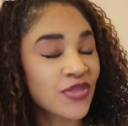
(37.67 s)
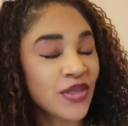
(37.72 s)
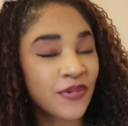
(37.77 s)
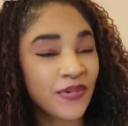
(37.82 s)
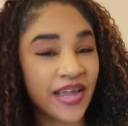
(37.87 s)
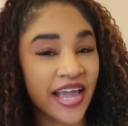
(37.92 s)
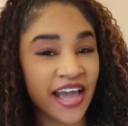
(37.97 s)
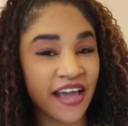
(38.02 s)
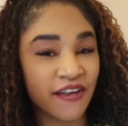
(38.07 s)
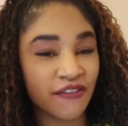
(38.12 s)

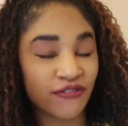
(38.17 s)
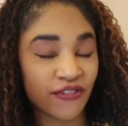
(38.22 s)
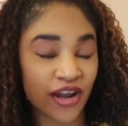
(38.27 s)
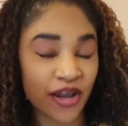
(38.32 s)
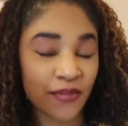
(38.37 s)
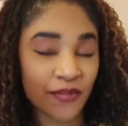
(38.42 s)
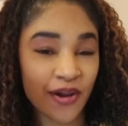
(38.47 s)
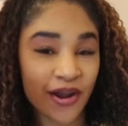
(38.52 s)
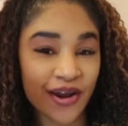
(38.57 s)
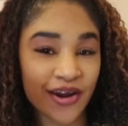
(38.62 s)
We had
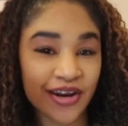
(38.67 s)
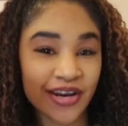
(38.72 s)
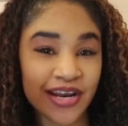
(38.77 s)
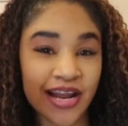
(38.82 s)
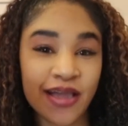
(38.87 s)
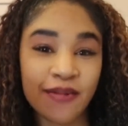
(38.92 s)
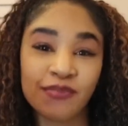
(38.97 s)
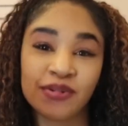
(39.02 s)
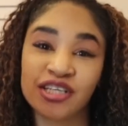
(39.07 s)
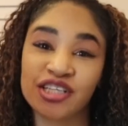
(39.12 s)
Frank Martin
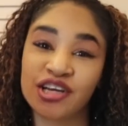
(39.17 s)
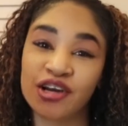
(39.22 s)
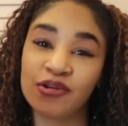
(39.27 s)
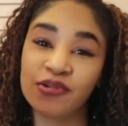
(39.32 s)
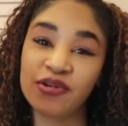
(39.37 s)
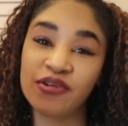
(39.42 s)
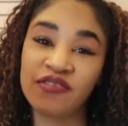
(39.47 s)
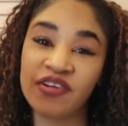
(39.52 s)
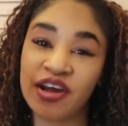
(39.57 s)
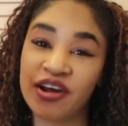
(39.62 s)
and Michel
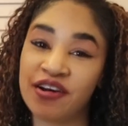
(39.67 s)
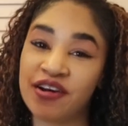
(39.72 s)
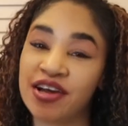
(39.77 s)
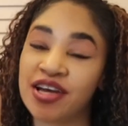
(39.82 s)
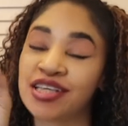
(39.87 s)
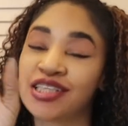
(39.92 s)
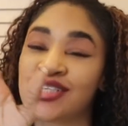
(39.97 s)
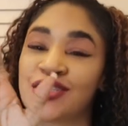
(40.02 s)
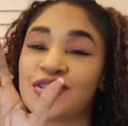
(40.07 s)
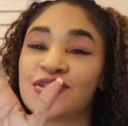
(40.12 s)

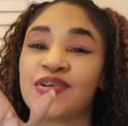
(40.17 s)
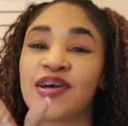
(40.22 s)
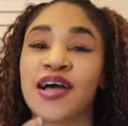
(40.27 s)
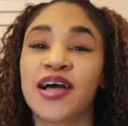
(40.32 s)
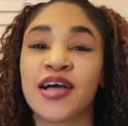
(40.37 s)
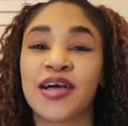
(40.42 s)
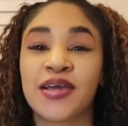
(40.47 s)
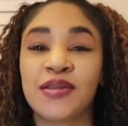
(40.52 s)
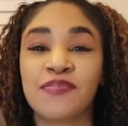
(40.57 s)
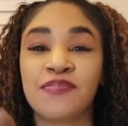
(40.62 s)
Rivera, two
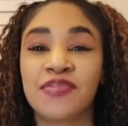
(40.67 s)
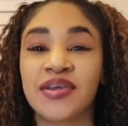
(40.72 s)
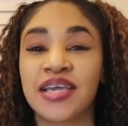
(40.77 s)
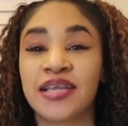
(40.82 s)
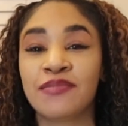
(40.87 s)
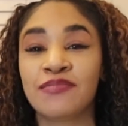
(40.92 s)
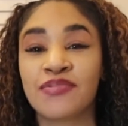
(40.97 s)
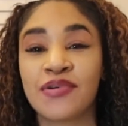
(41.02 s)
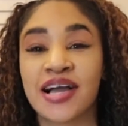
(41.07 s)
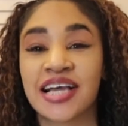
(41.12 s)

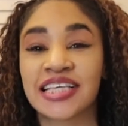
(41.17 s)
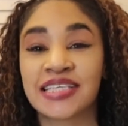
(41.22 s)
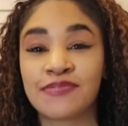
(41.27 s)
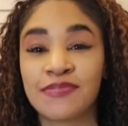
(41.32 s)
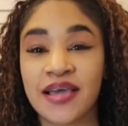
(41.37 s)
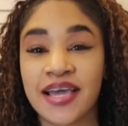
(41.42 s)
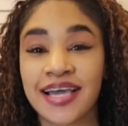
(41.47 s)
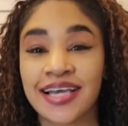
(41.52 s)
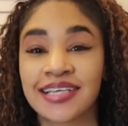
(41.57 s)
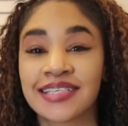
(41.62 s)
unbeaten
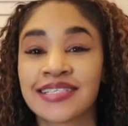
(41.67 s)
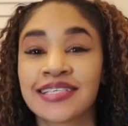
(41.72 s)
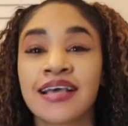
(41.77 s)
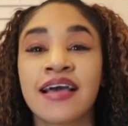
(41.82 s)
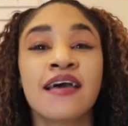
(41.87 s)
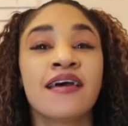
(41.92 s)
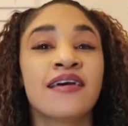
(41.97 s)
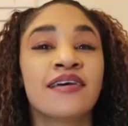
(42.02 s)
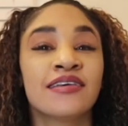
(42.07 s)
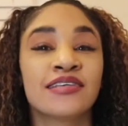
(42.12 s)
prospects,
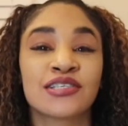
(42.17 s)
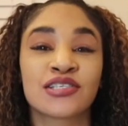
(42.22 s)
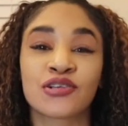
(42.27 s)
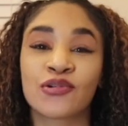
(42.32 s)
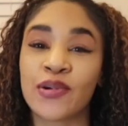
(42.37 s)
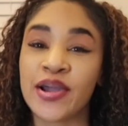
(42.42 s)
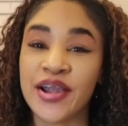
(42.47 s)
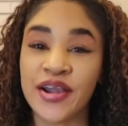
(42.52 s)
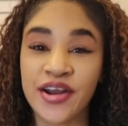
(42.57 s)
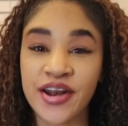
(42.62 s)

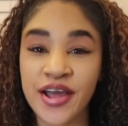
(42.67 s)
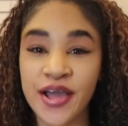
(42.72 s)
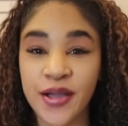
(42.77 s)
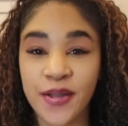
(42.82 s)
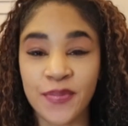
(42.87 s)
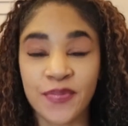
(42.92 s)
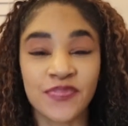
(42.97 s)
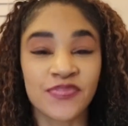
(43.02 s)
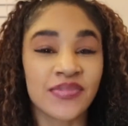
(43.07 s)
squaring up.